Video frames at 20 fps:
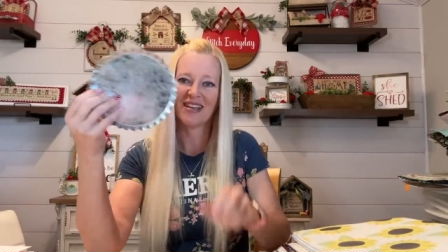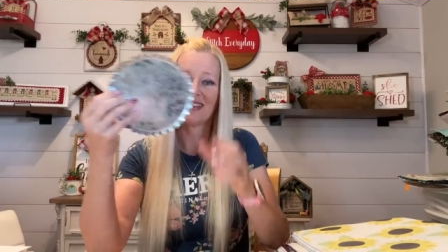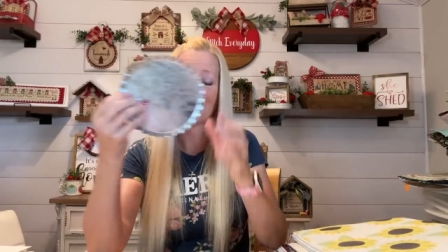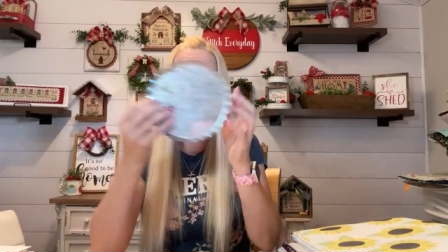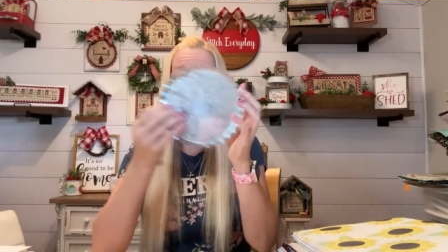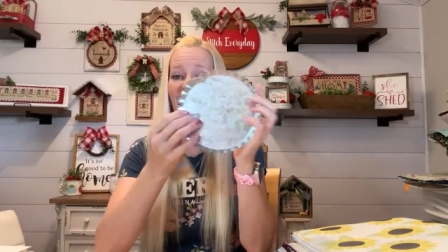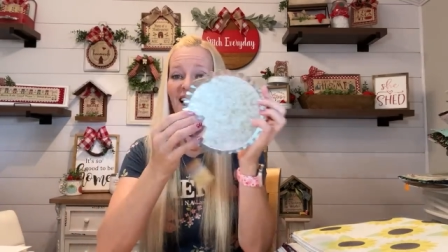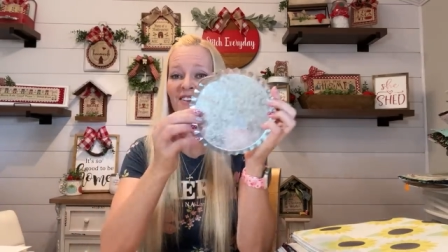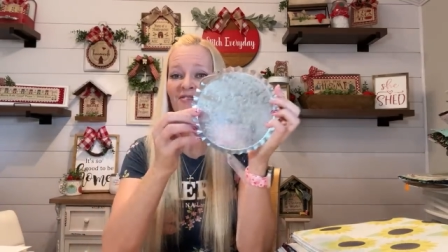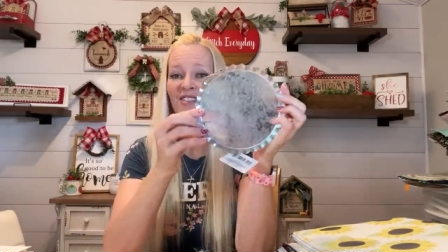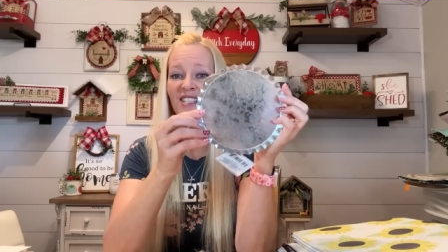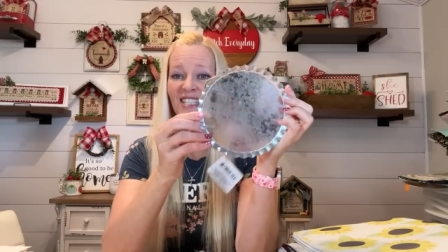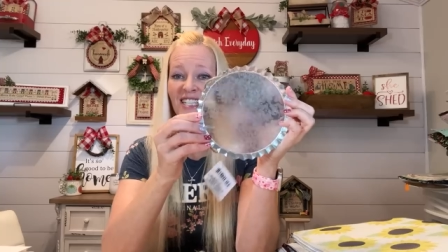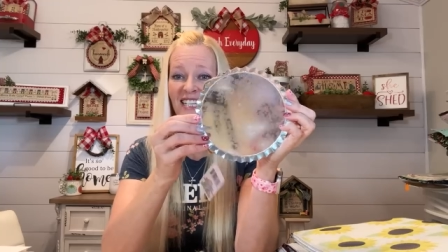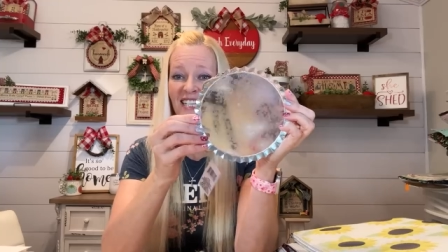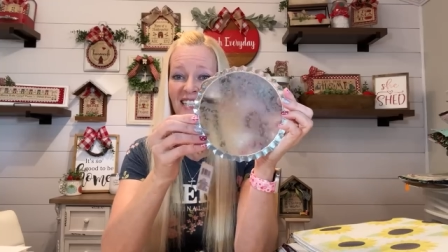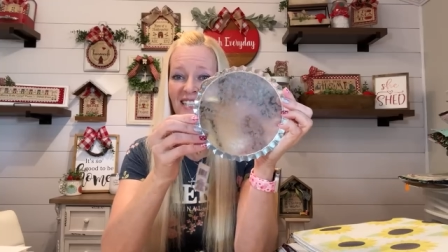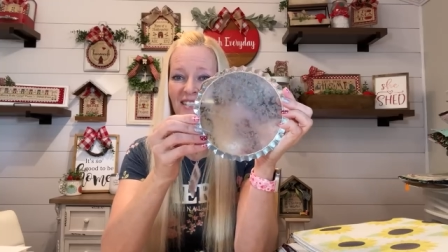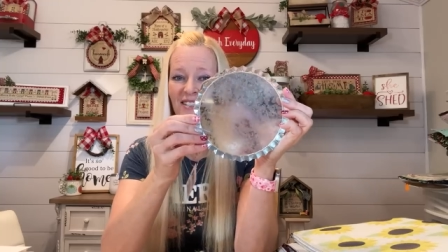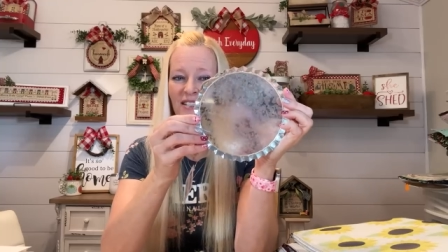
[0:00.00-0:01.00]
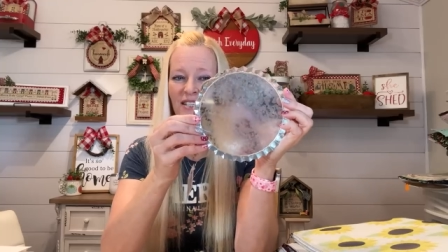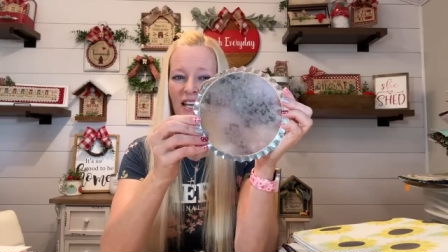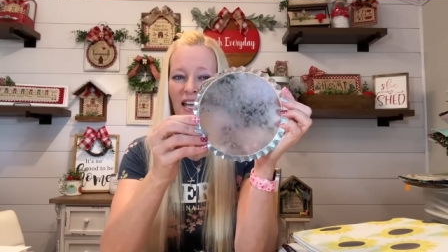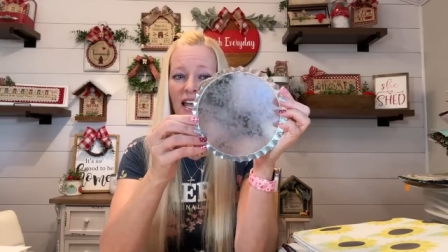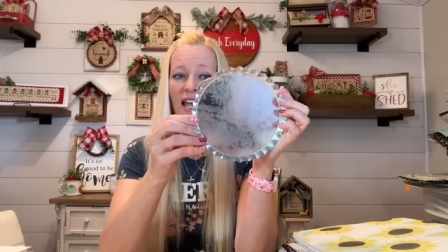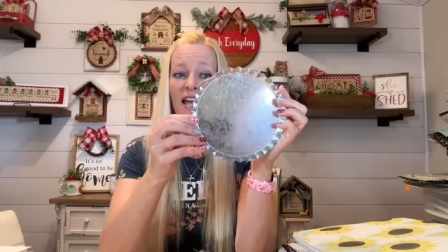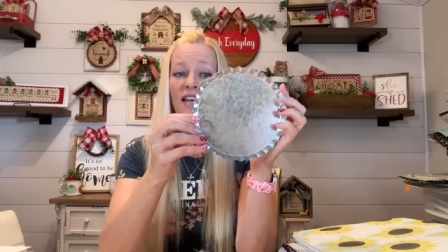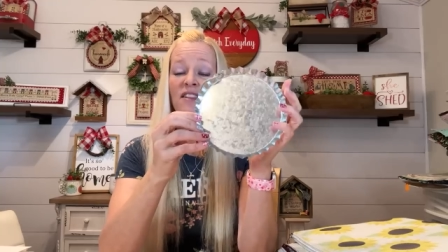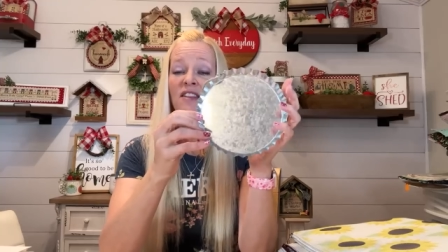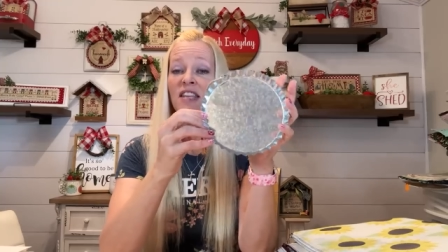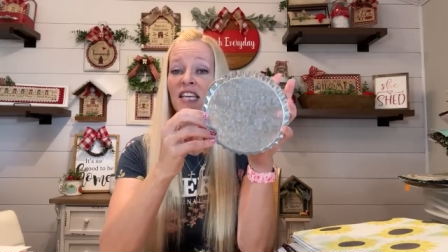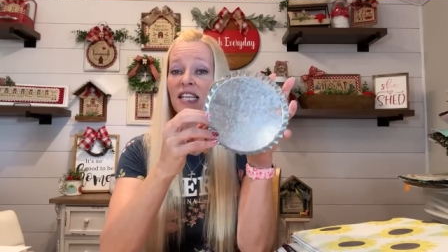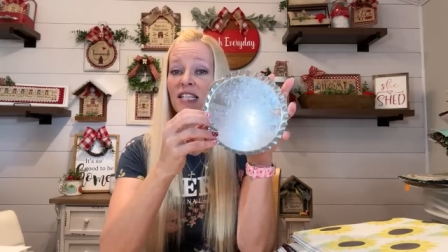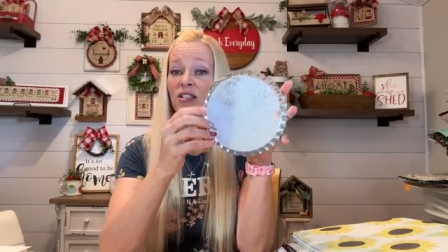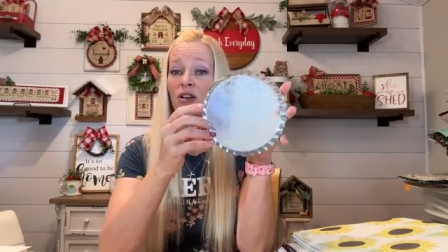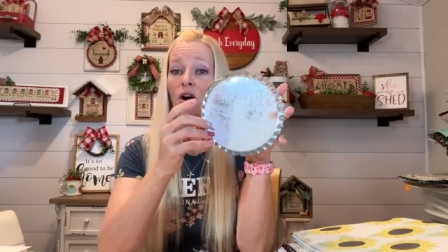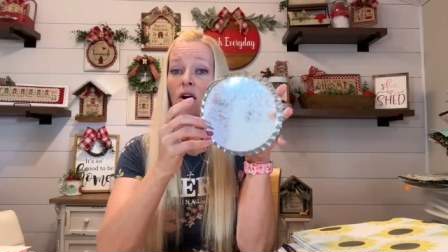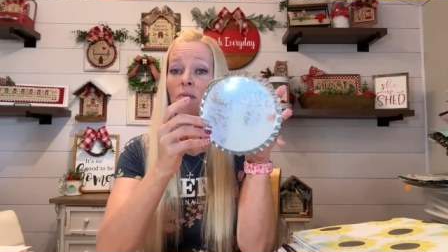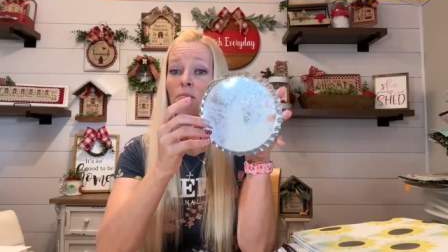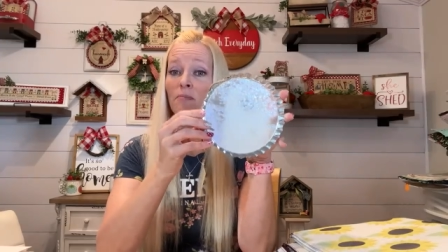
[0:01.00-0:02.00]
they have the tins.
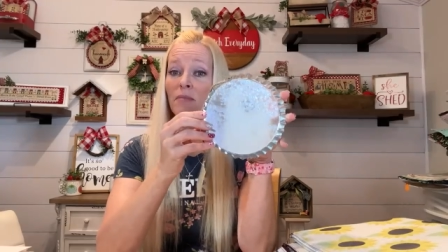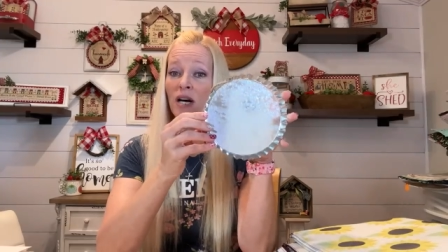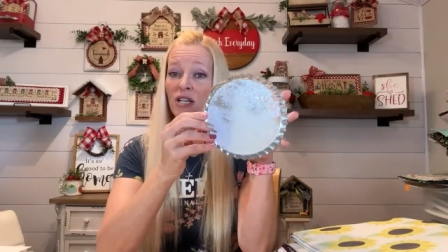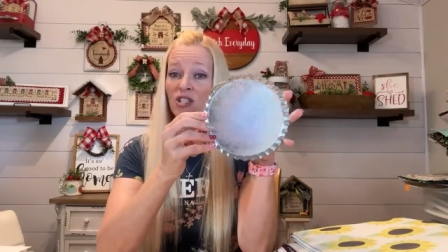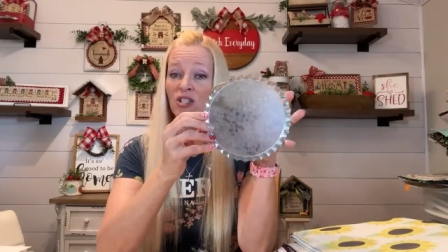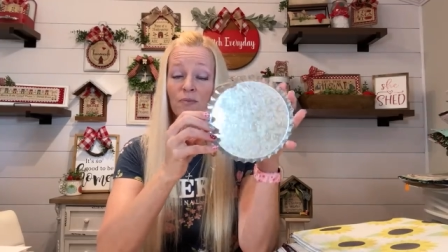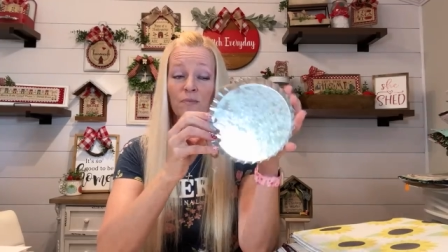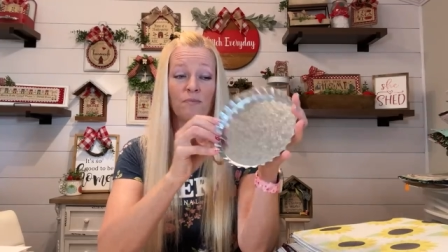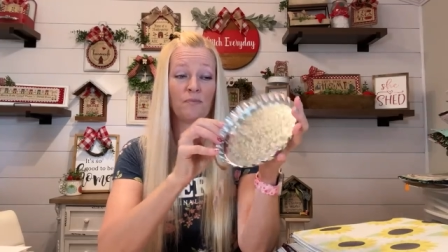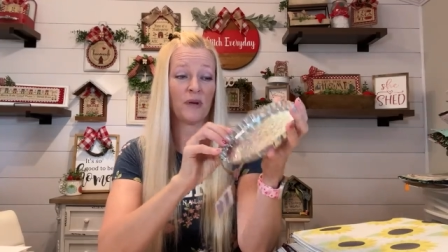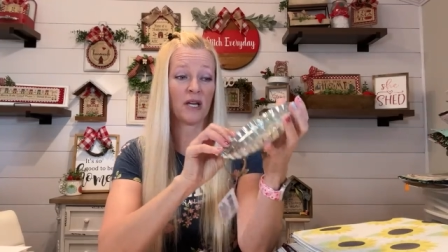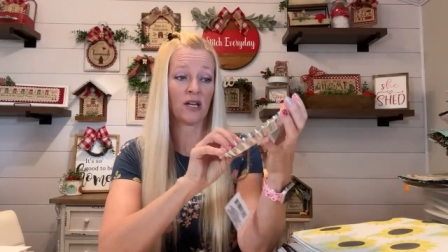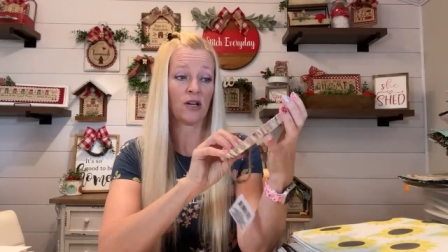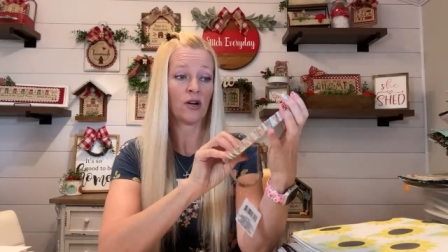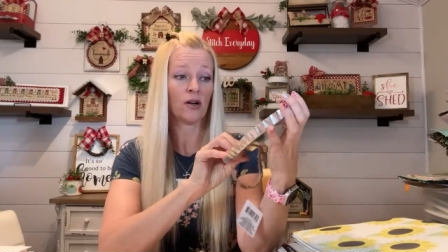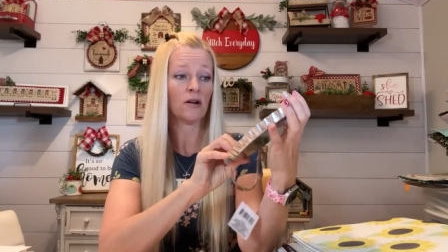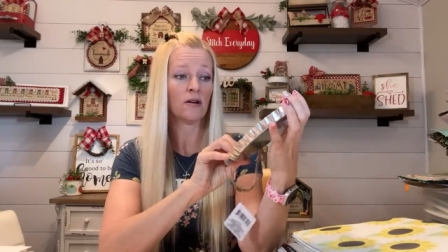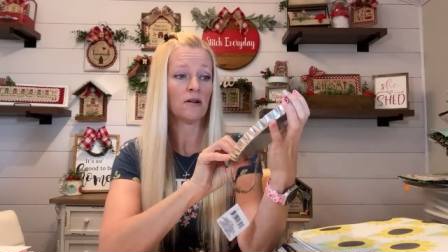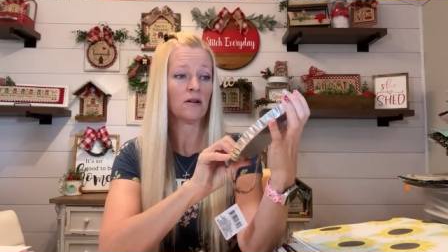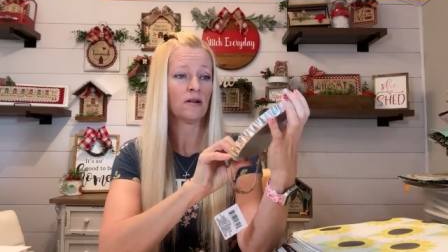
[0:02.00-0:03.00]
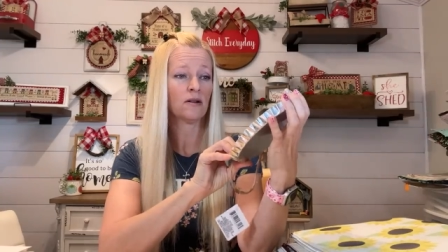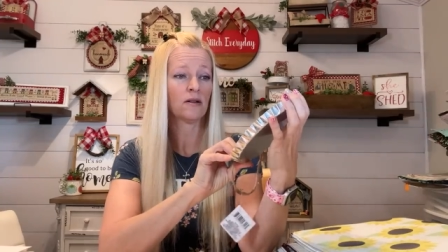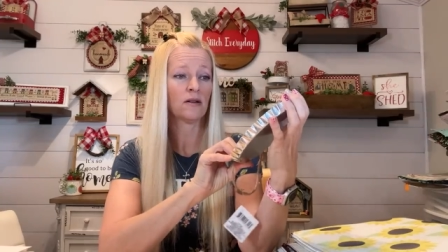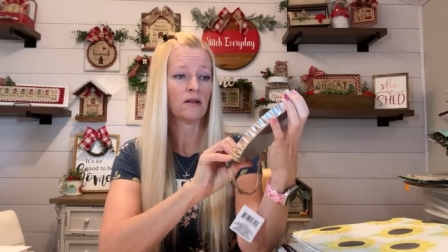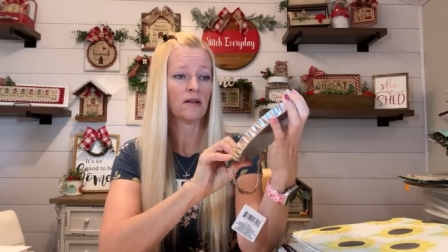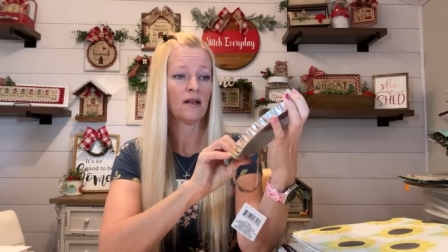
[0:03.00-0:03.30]
These are much bigger